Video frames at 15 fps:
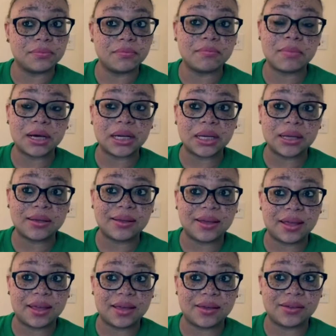money
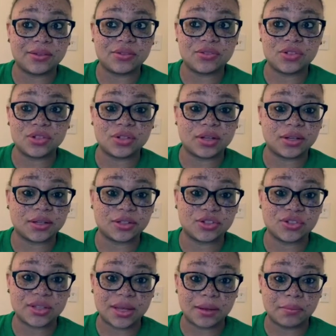and
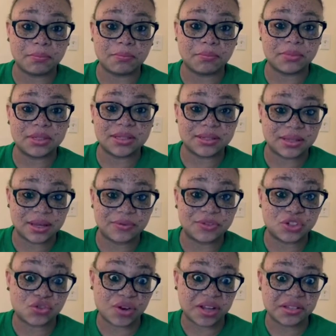to save
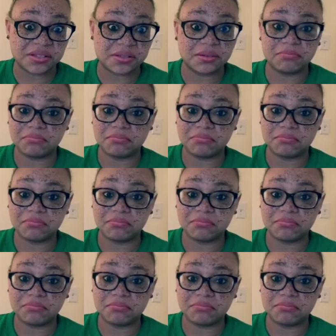stress.